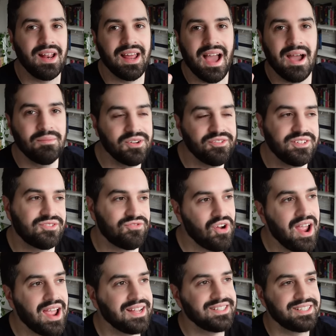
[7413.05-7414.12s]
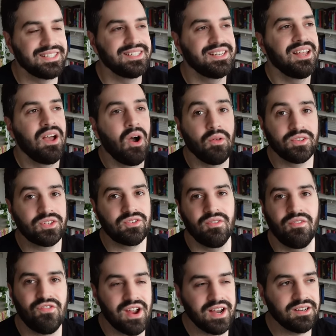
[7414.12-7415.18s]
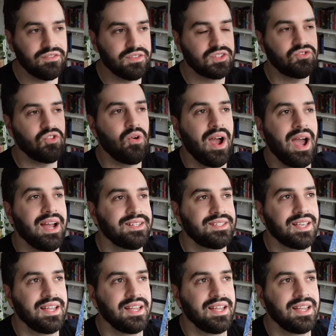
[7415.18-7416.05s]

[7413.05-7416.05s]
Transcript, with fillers: like, I'm Luffy's friend and, or the friend of the Straw Hats.